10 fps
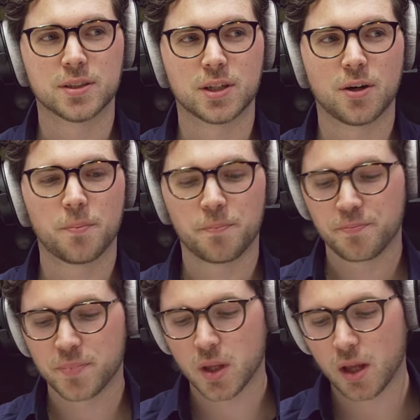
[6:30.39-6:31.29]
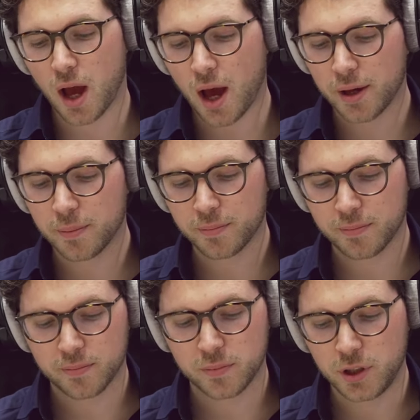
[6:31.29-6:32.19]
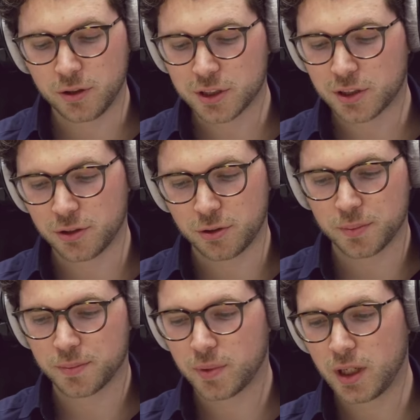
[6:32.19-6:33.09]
So I'm used to